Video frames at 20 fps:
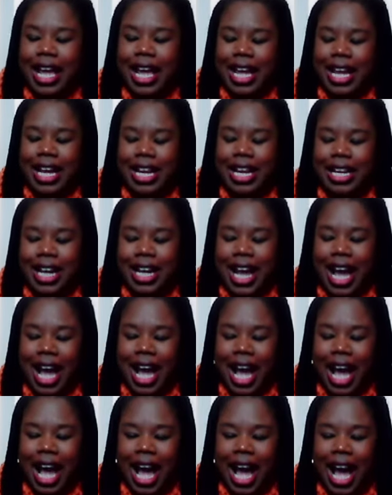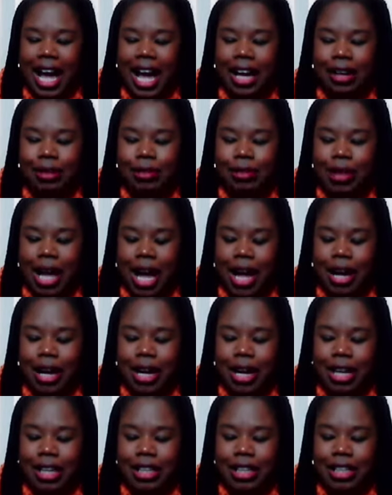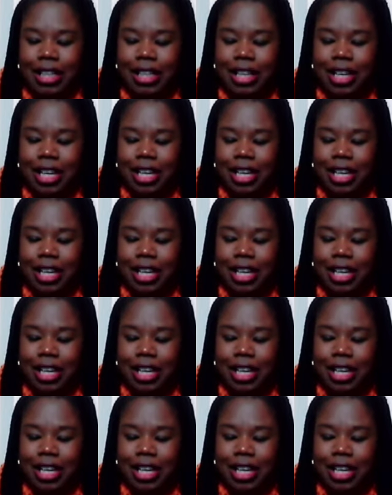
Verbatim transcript: And I, I